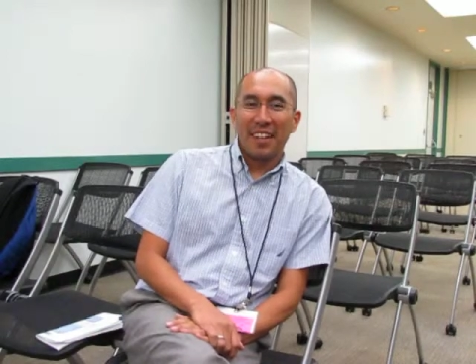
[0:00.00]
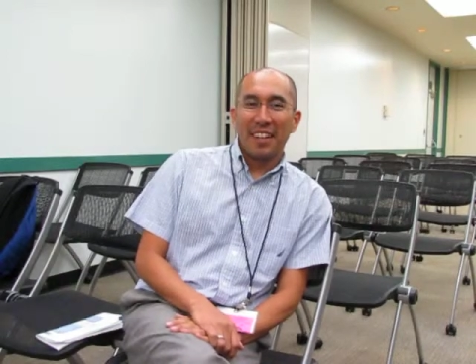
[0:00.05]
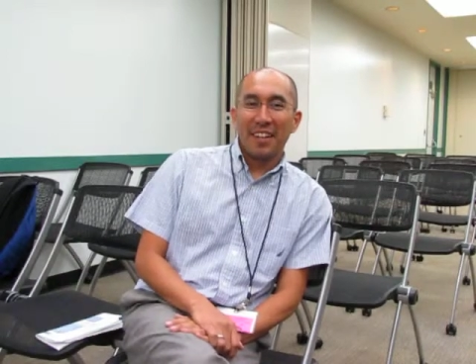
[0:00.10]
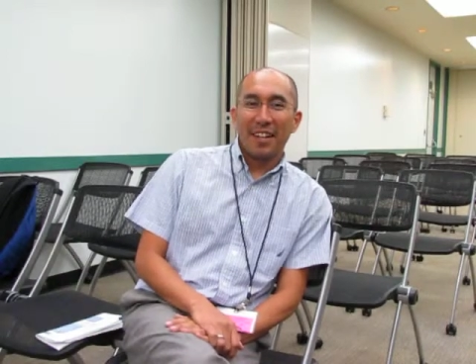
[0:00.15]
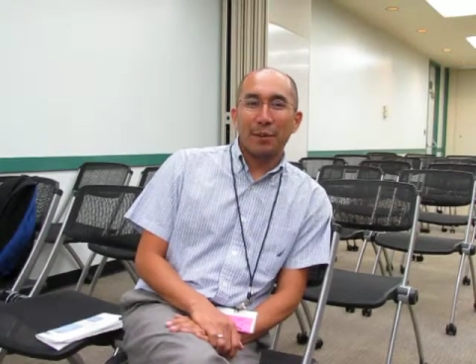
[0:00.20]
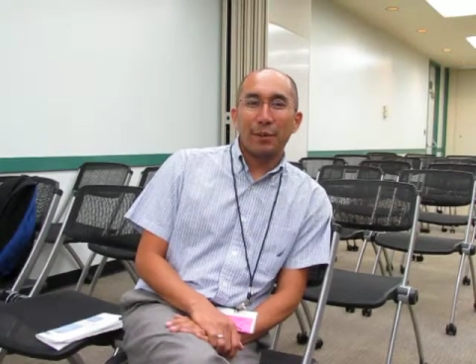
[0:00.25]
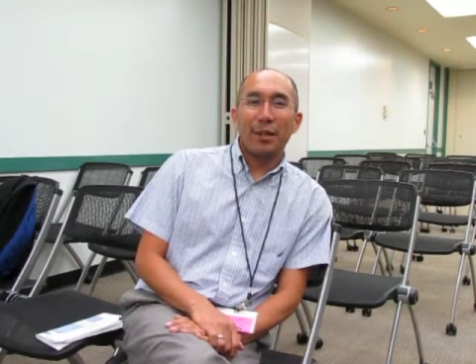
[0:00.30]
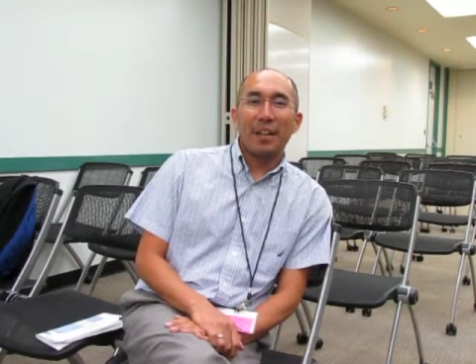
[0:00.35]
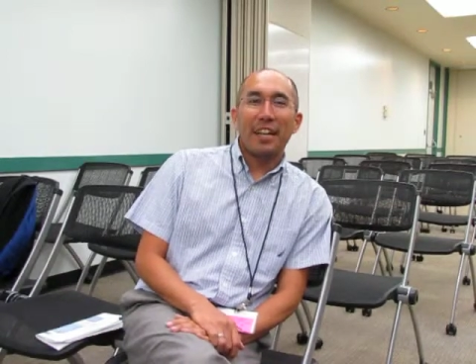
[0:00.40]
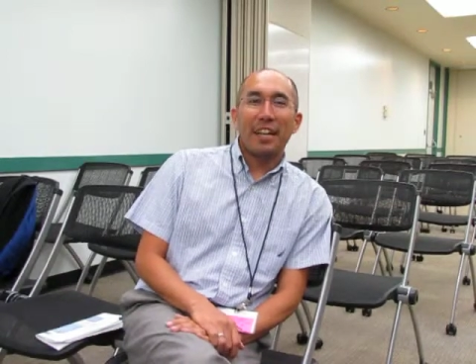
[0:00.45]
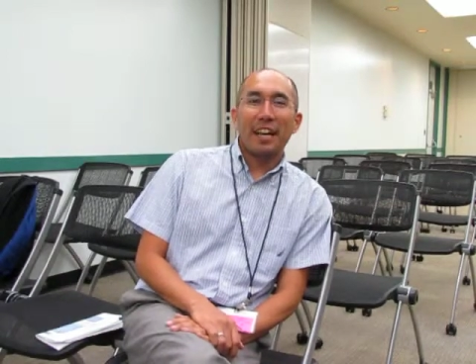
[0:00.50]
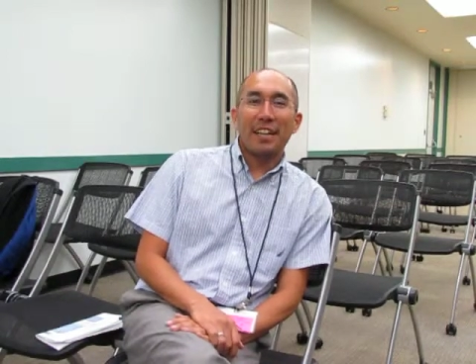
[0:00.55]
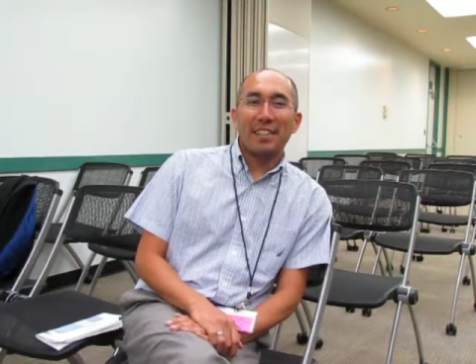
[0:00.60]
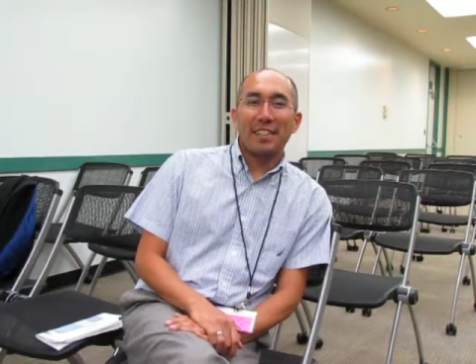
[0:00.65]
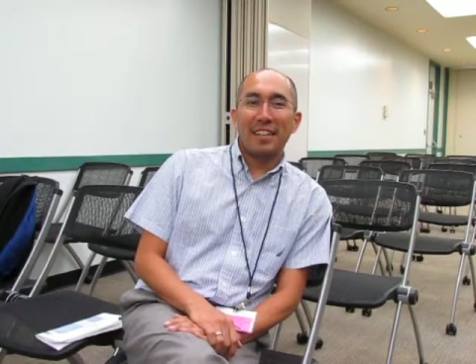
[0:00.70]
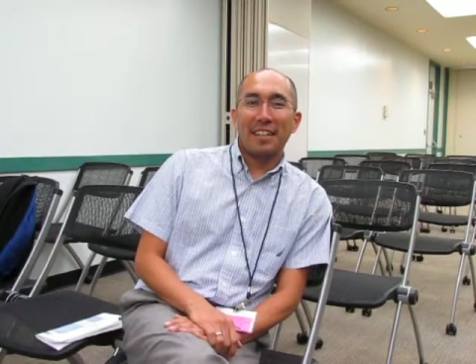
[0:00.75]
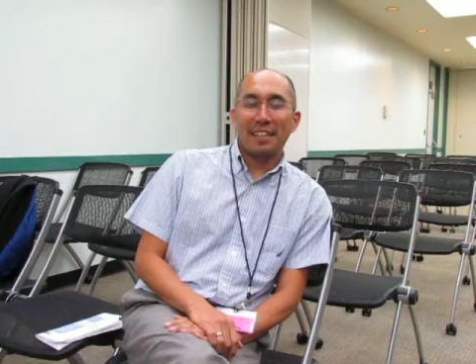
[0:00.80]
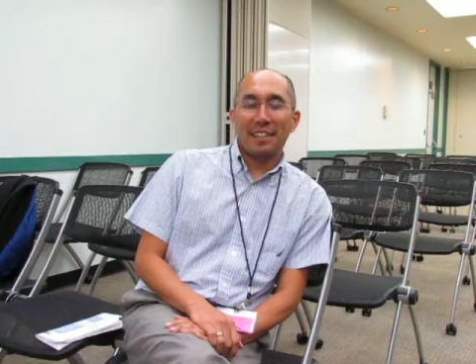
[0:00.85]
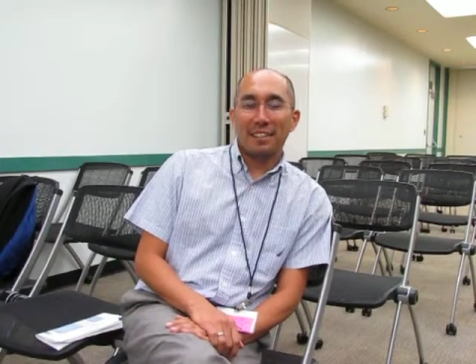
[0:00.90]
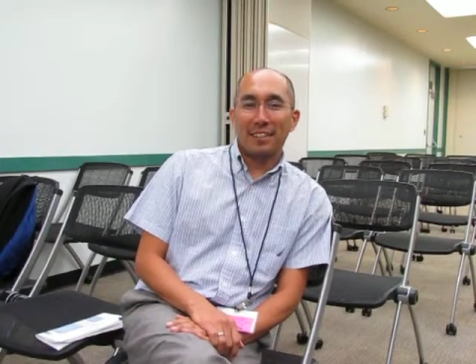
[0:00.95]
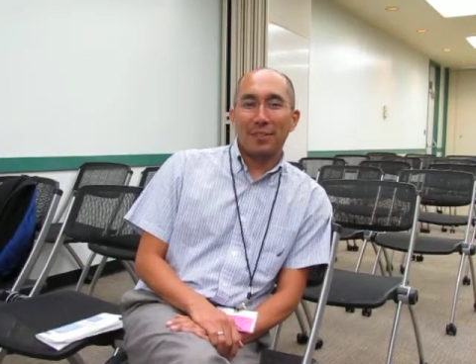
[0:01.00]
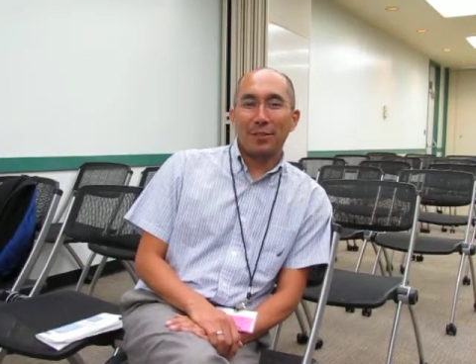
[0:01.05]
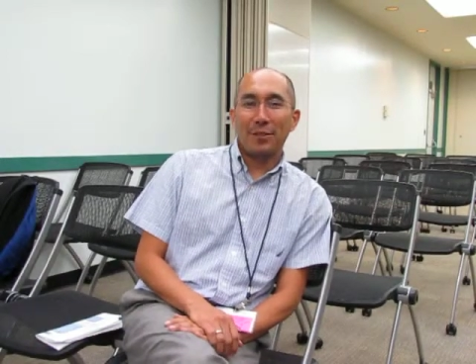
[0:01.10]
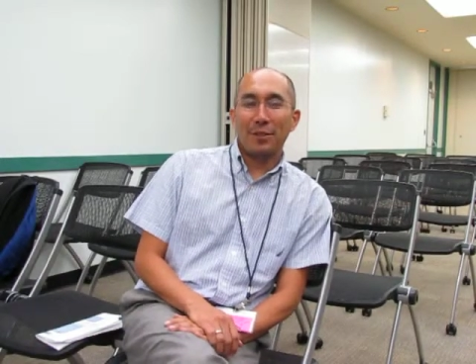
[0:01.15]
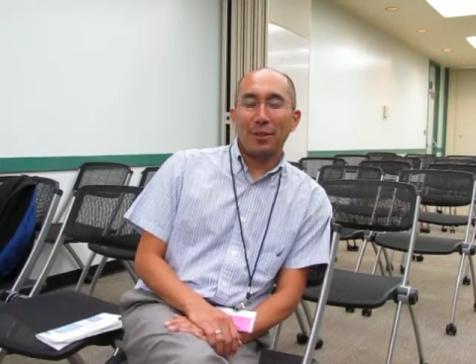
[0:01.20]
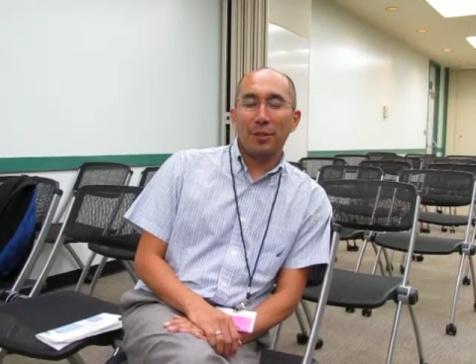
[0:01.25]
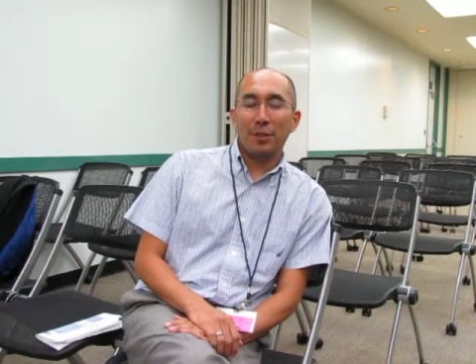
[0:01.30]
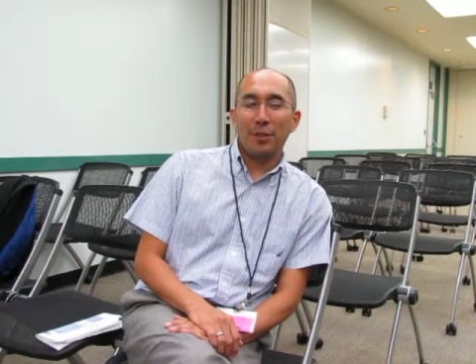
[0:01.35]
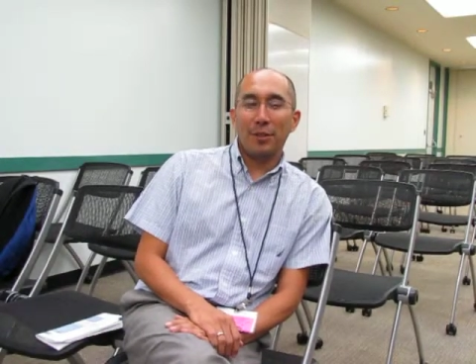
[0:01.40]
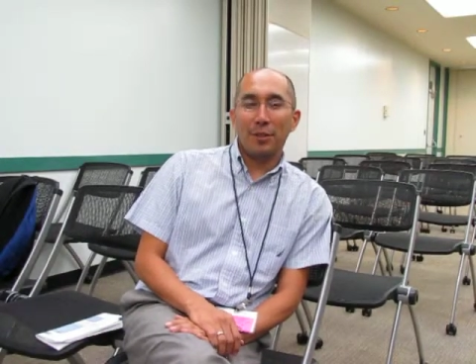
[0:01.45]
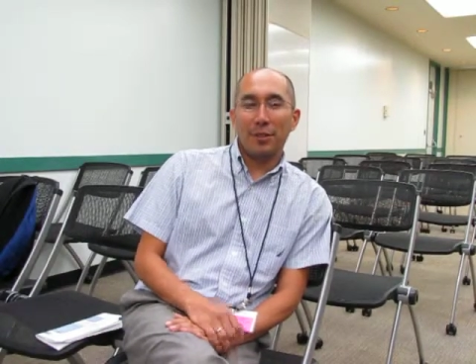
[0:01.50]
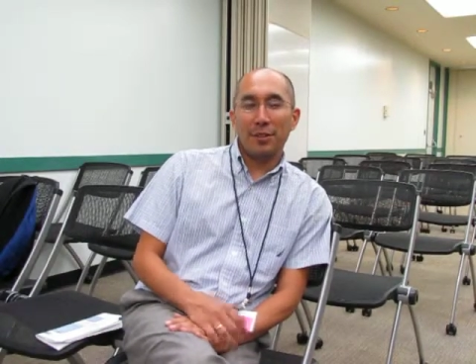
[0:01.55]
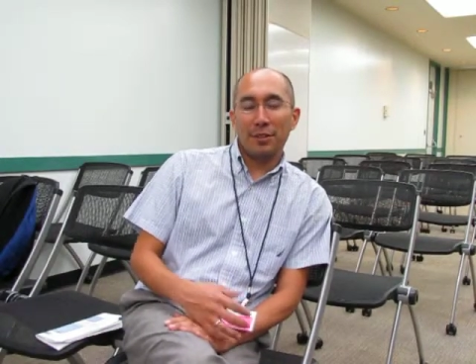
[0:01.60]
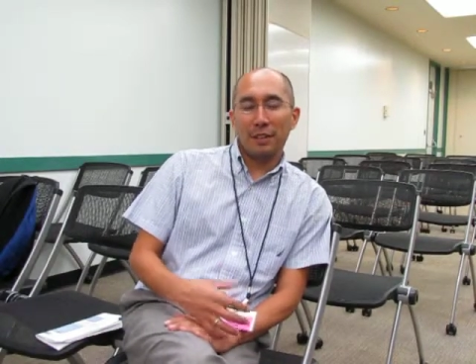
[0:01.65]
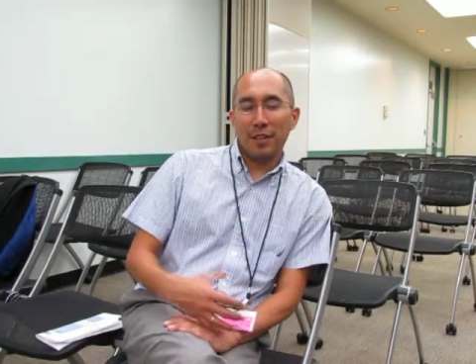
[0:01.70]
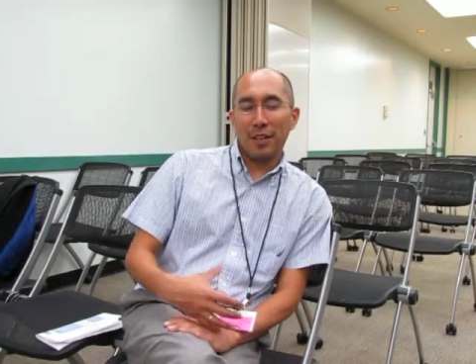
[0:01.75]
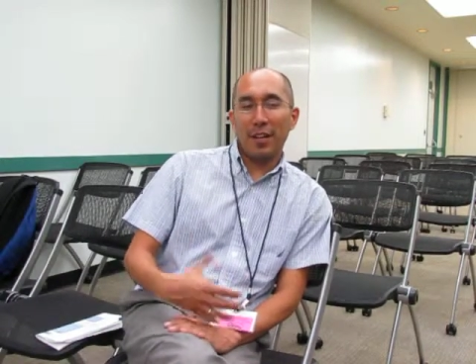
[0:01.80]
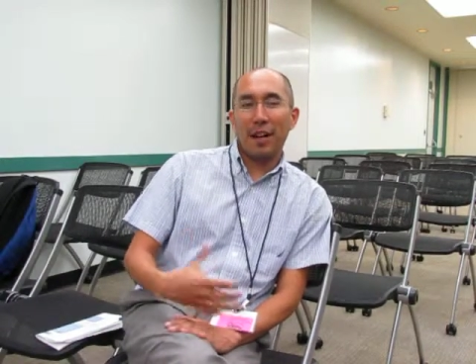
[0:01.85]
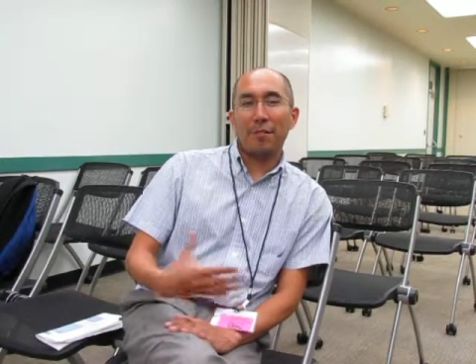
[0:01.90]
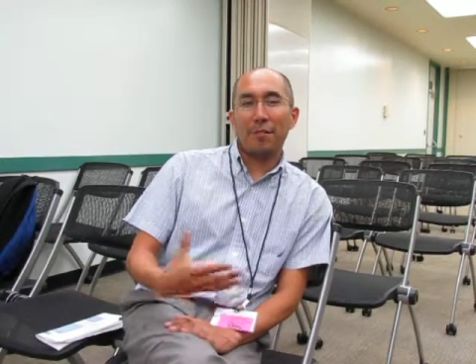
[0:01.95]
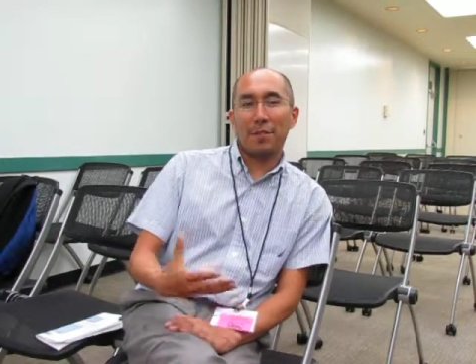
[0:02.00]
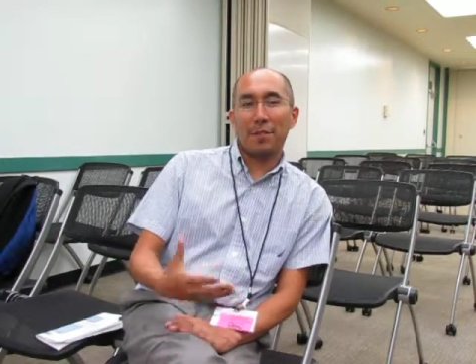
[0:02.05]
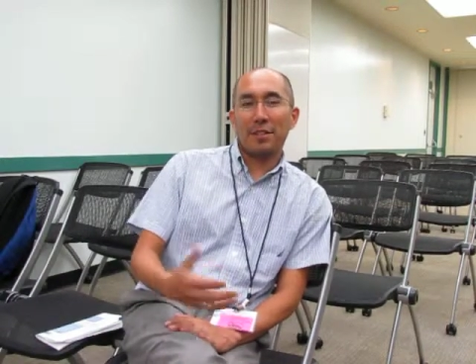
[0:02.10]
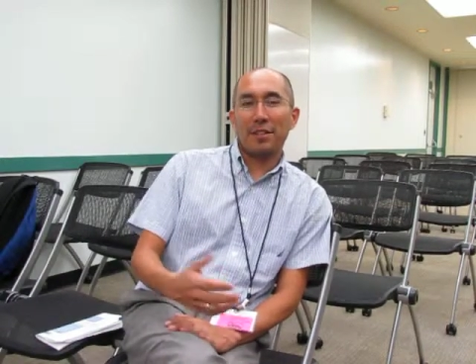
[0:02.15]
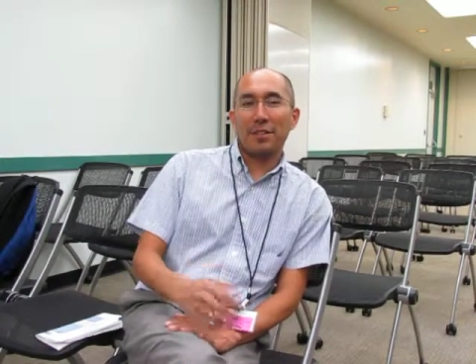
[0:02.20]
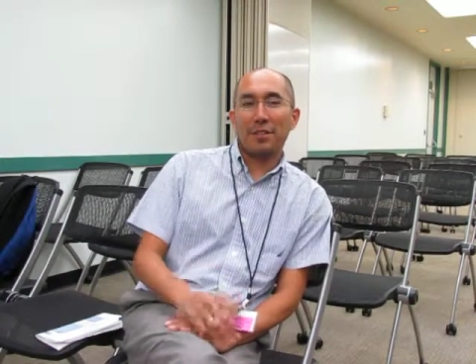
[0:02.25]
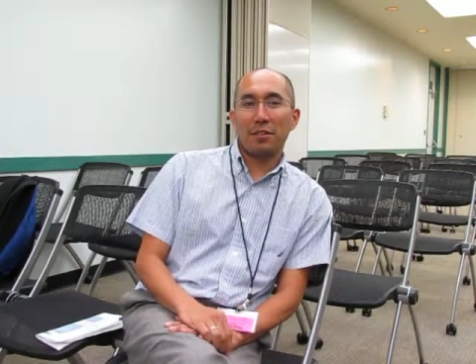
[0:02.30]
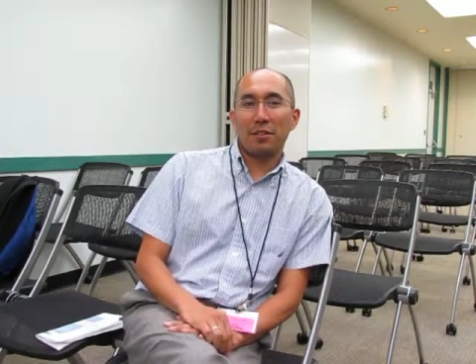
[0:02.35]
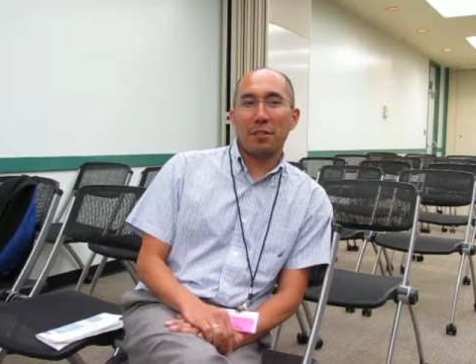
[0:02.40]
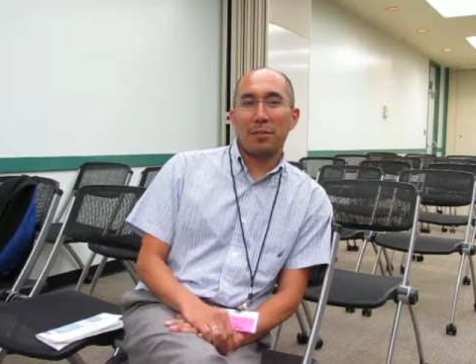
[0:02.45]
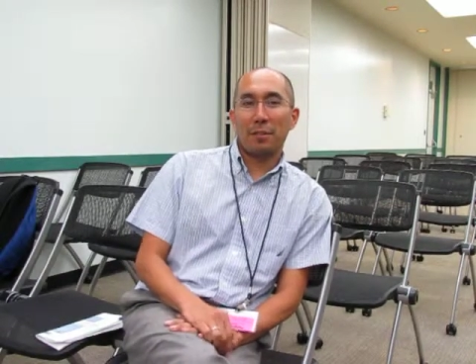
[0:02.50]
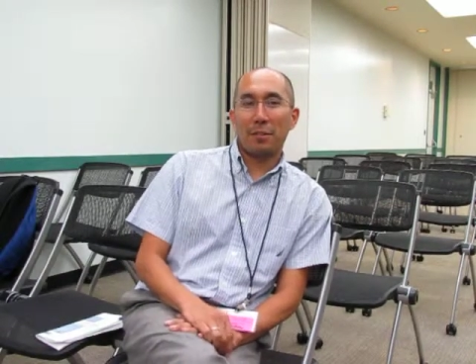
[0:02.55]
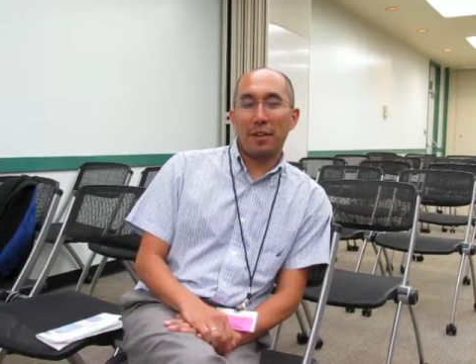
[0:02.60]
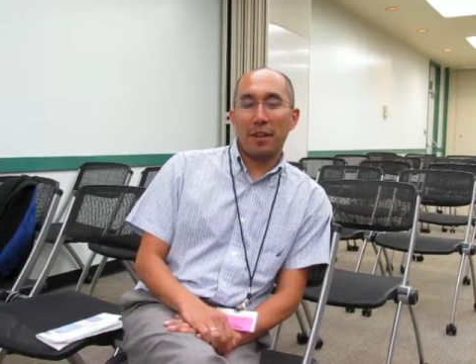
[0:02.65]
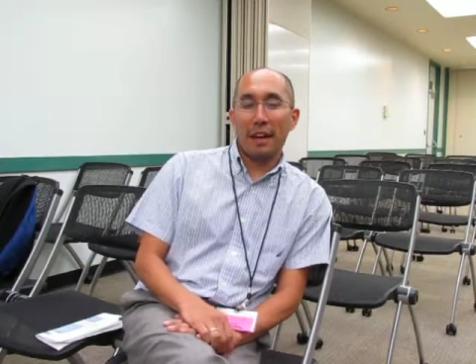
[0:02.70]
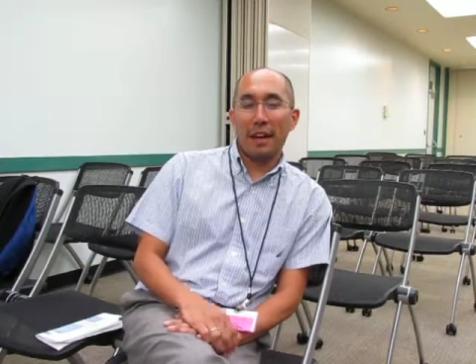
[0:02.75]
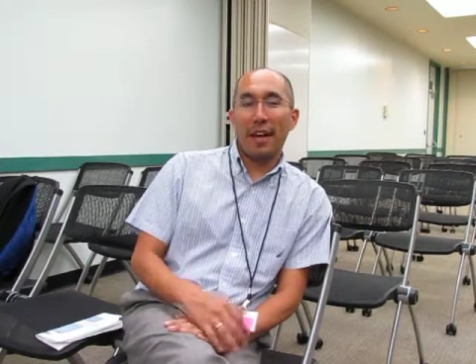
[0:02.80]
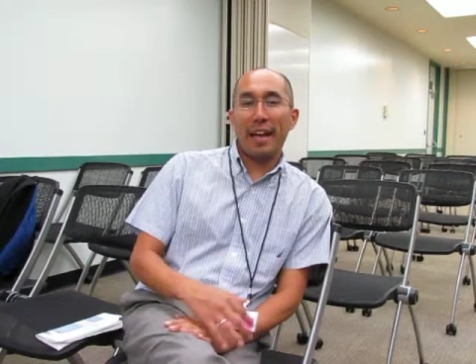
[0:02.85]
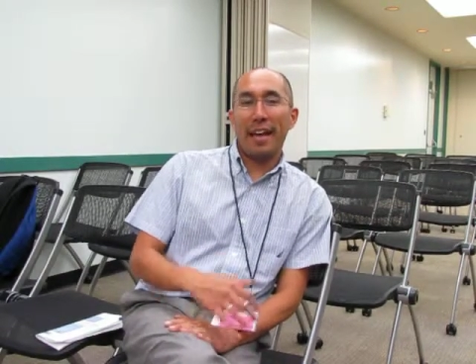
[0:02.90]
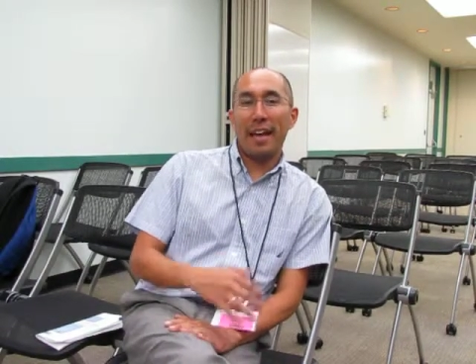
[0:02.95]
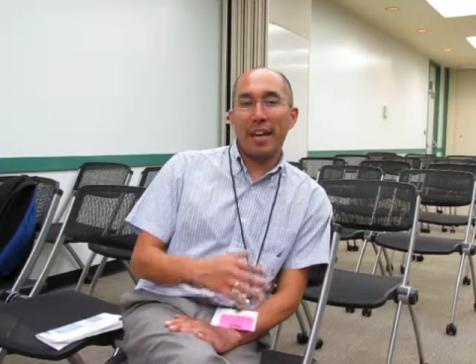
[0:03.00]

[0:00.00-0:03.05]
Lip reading: I realized that the conference covered